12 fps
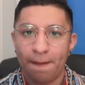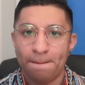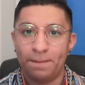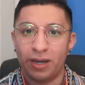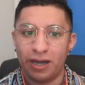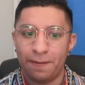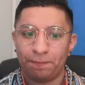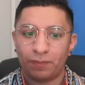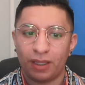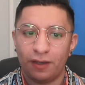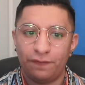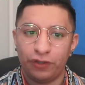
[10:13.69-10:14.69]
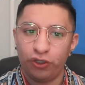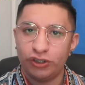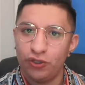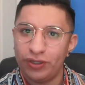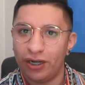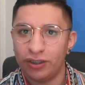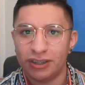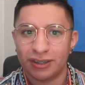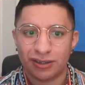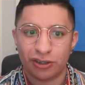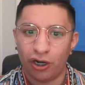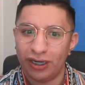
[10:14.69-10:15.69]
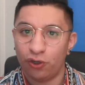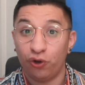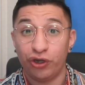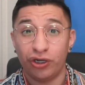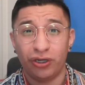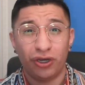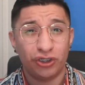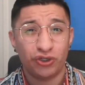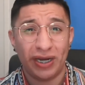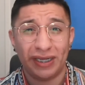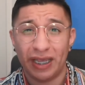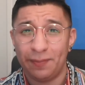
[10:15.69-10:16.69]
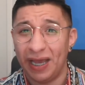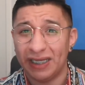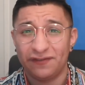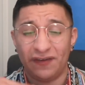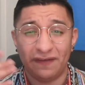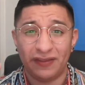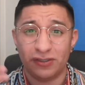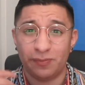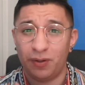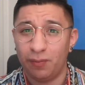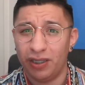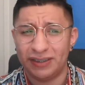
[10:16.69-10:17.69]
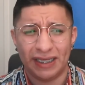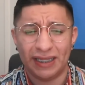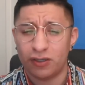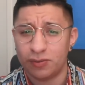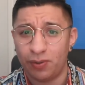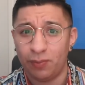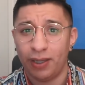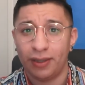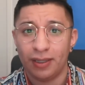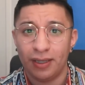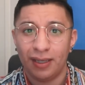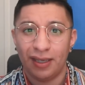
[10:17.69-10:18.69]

But for those of you that are just starting, or you're trying to get past 5,000 per month, 10,000 per month,